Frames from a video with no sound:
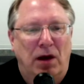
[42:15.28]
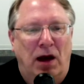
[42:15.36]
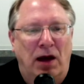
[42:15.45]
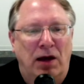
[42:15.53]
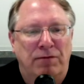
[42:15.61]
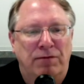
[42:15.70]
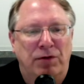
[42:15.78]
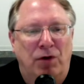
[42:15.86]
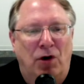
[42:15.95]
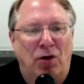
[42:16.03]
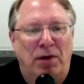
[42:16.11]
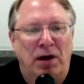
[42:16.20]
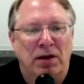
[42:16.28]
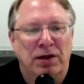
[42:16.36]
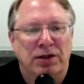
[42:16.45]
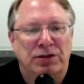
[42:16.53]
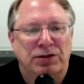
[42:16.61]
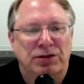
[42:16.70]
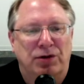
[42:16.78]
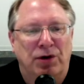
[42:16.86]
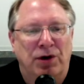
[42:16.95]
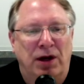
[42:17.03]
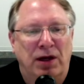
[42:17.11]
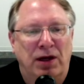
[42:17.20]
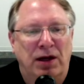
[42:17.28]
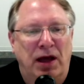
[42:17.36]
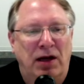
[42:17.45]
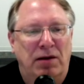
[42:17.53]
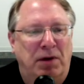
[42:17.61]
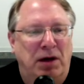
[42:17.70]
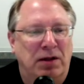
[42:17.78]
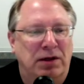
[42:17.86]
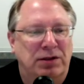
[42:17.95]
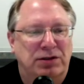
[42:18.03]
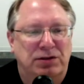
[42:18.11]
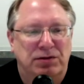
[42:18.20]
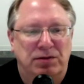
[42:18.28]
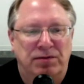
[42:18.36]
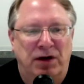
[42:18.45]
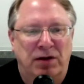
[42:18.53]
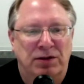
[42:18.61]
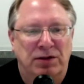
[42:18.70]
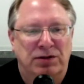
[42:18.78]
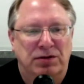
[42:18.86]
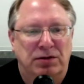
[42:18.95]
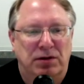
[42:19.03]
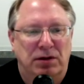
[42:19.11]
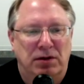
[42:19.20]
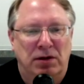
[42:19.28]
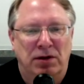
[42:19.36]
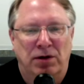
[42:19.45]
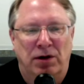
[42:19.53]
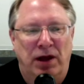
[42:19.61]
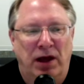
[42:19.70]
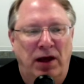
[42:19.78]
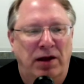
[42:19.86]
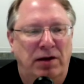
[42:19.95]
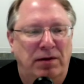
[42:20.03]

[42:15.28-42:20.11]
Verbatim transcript: I can view all my lists and I can edit my lists. In fact, let's click on edit.